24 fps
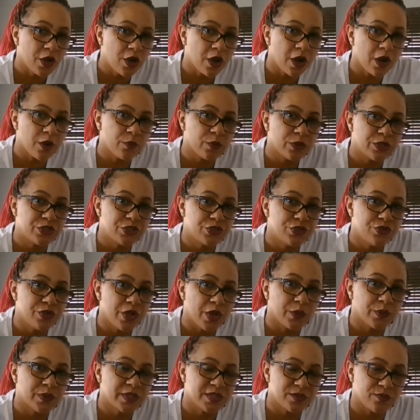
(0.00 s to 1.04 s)
heart what you
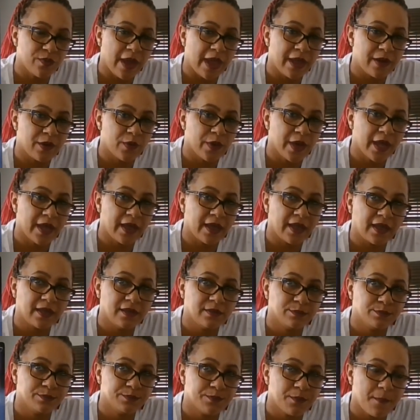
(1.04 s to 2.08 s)
know is right, okay?